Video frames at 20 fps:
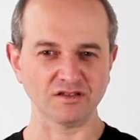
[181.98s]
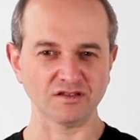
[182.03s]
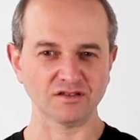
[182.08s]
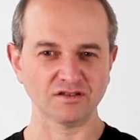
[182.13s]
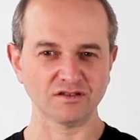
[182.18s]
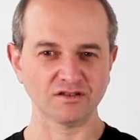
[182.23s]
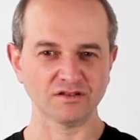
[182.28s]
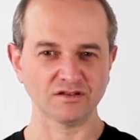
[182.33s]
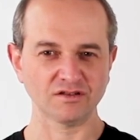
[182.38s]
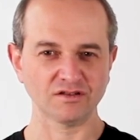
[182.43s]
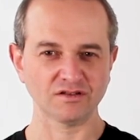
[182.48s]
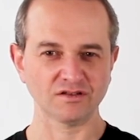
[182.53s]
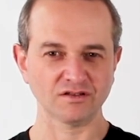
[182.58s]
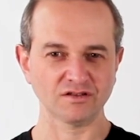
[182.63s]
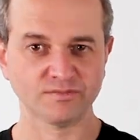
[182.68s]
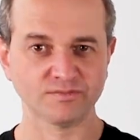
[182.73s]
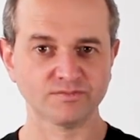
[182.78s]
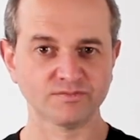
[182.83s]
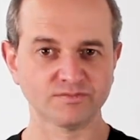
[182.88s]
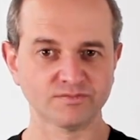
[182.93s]

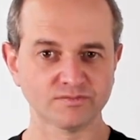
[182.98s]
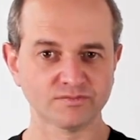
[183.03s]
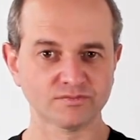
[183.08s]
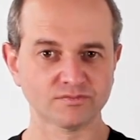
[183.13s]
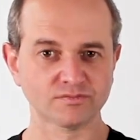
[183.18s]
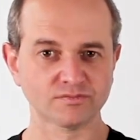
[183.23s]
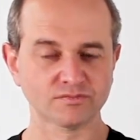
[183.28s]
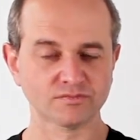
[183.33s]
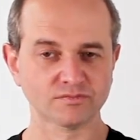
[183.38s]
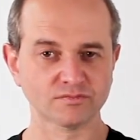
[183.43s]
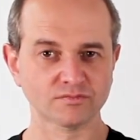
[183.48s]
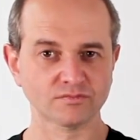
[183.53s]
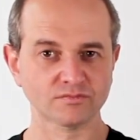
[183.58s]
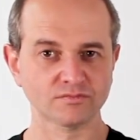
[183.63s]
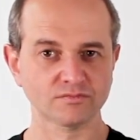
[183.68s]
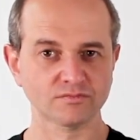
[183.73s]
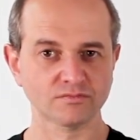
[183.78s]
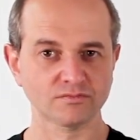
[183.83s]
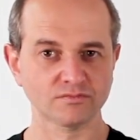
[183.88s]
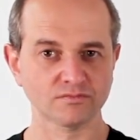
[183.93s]

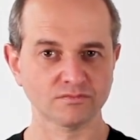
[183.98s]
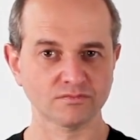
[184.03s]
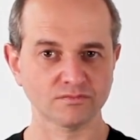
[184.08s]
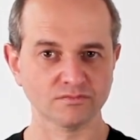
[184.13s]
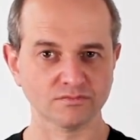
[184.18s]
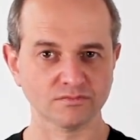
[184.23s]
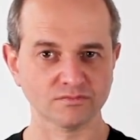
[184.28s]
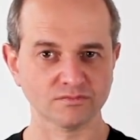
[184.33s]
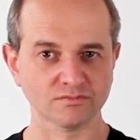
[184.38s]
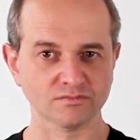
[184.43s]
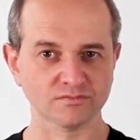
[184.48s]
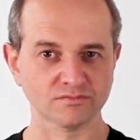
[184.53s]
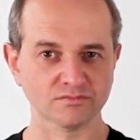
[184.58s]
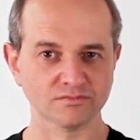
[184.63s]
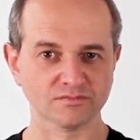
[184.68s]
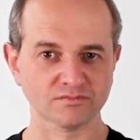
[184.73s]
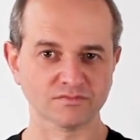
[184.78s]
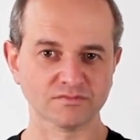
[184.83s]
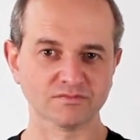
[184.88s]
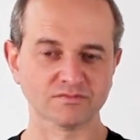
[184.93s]
The person shown says nothing.